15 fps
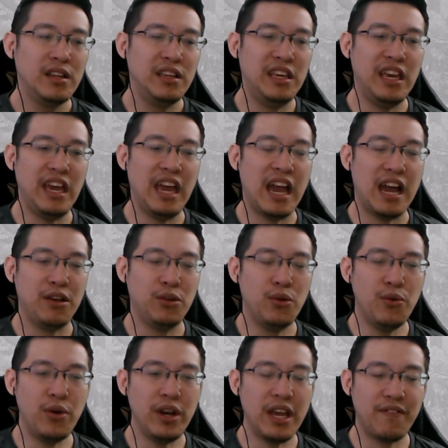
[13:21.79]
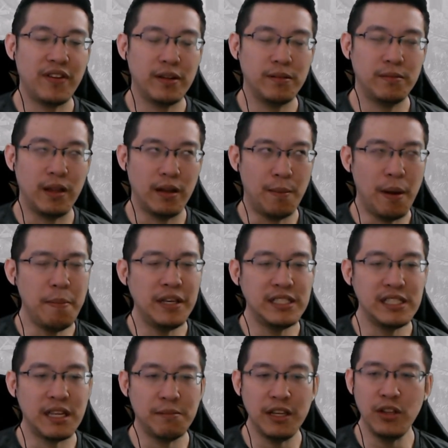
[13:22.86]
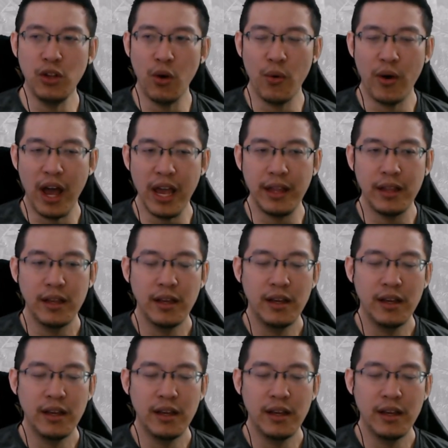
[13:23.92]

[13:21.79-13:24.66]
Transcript: Yeah, you don't really have the... Am I missing something? No, right?